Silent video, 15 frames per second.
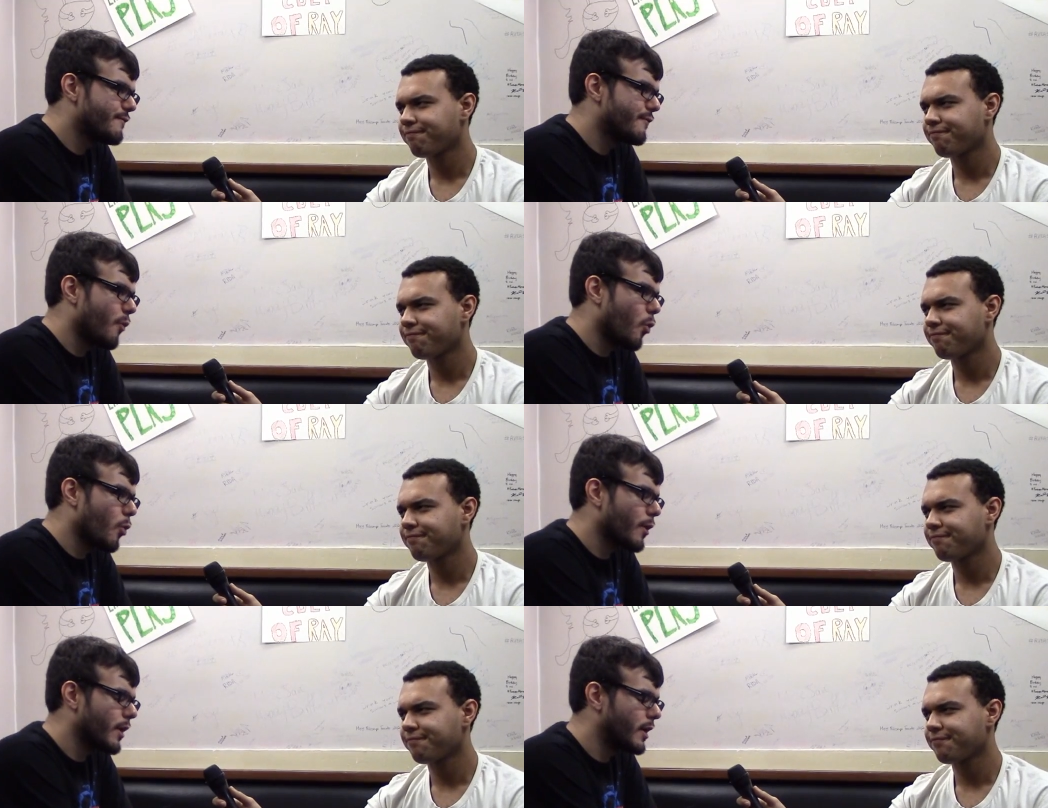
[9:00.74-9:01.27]

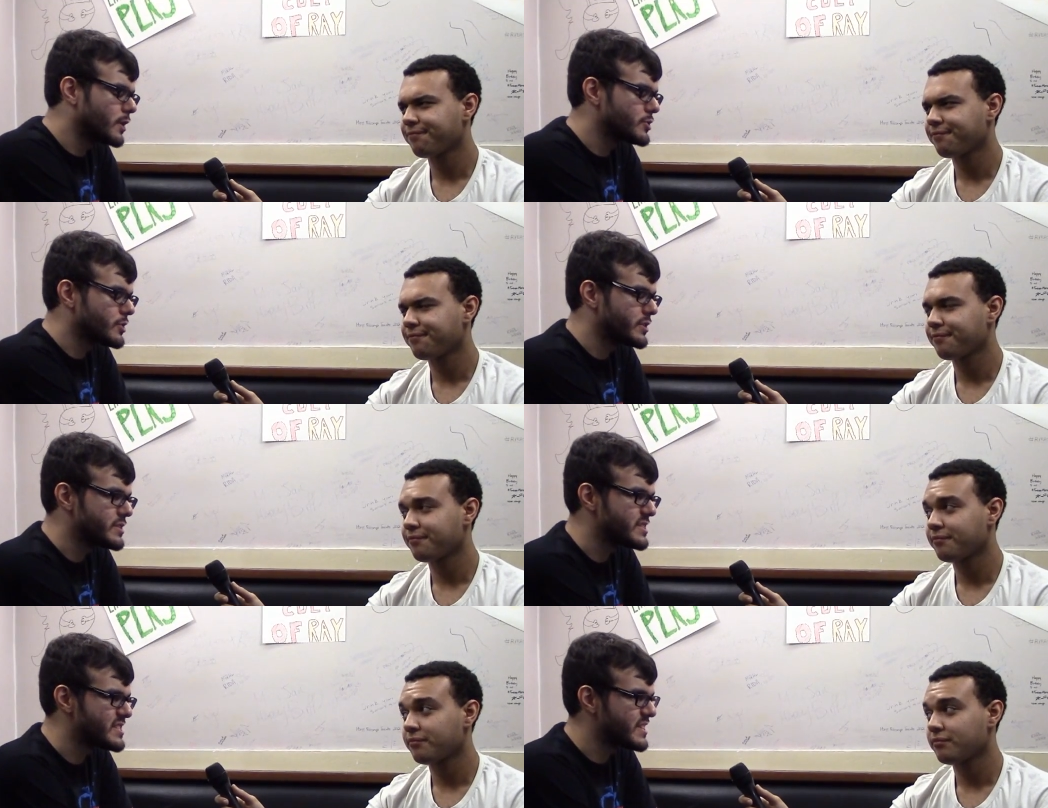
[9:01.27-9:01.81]

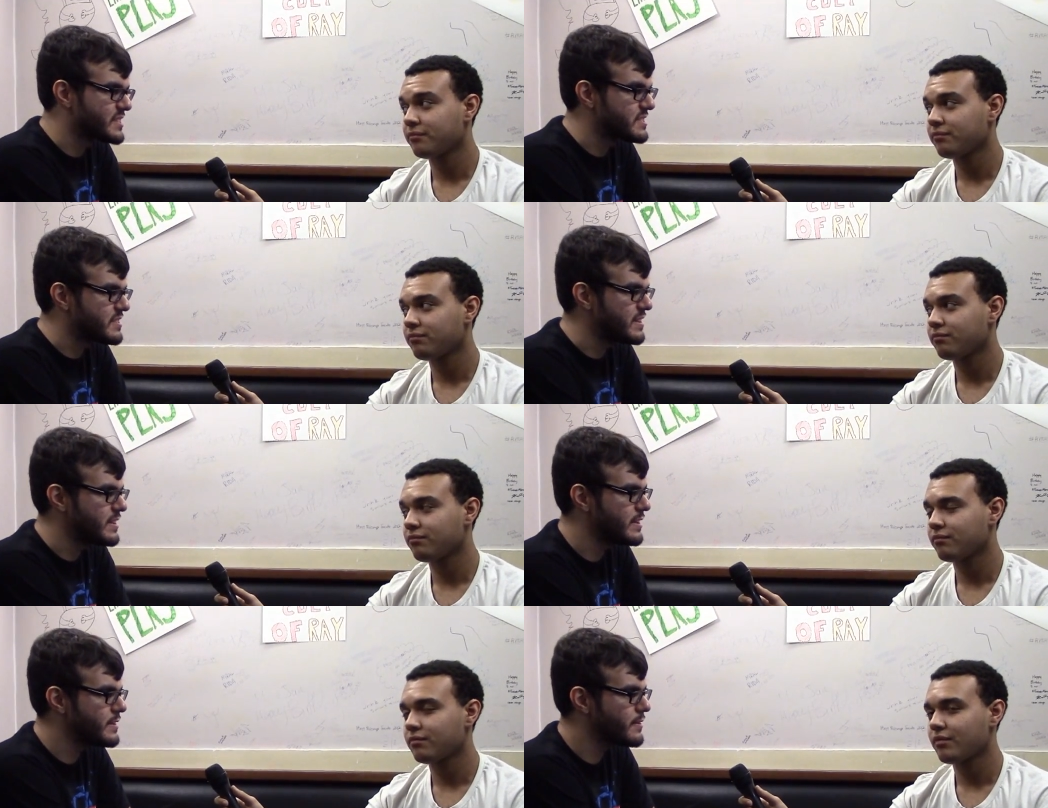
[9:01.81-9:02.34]

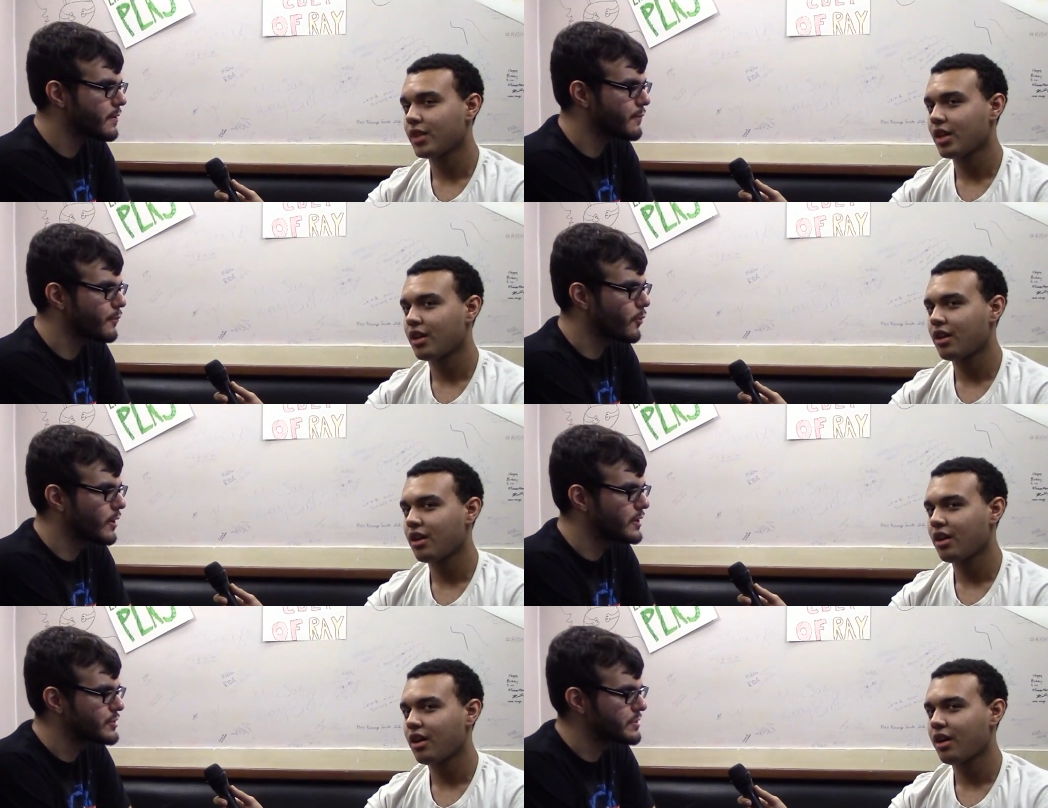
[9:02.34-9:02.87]
Speaker 1: 416 or
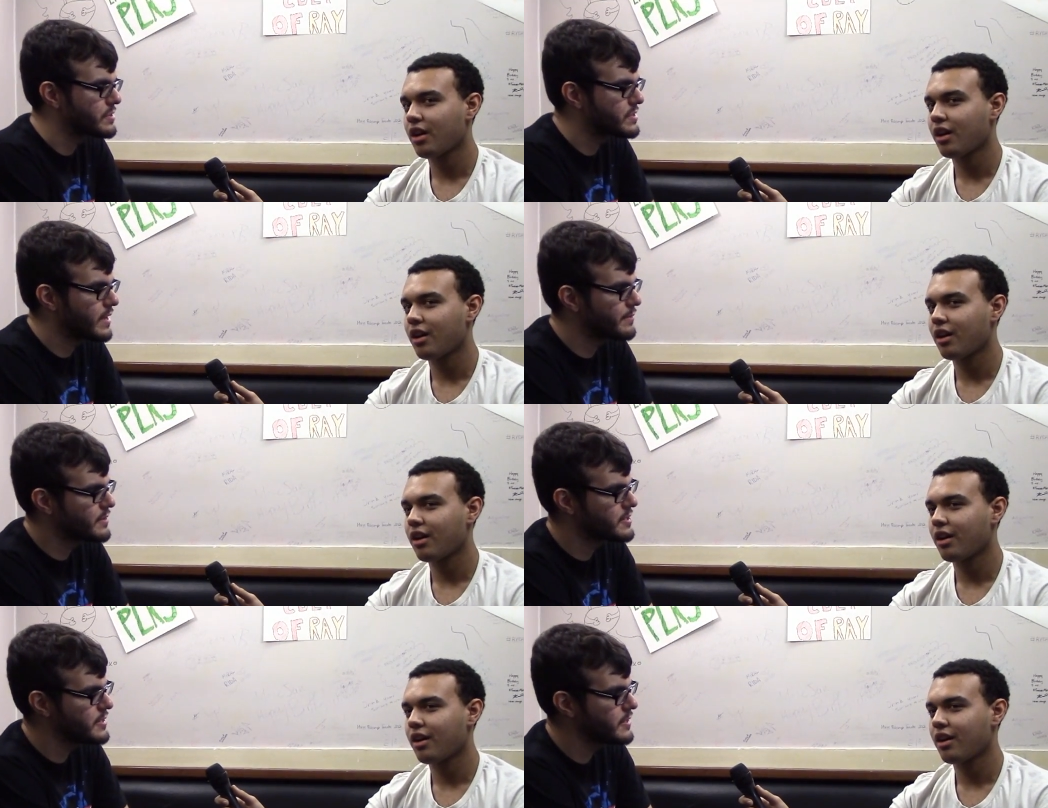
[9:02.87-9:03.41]

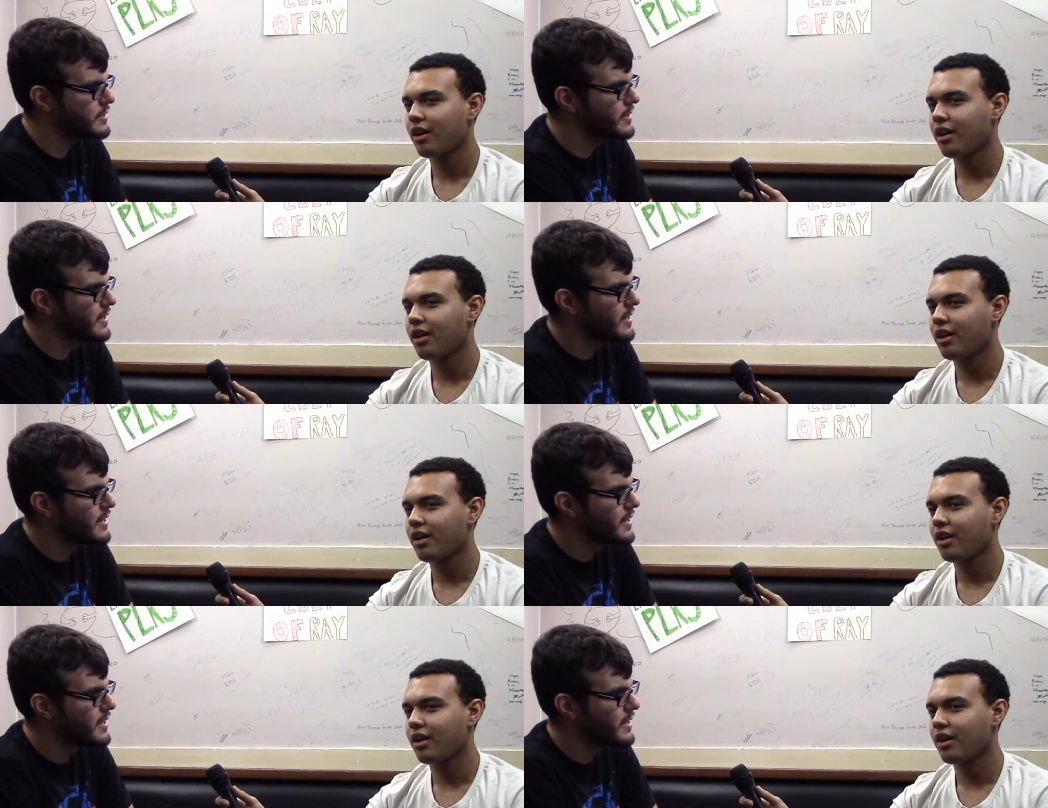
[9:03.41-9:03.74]
417.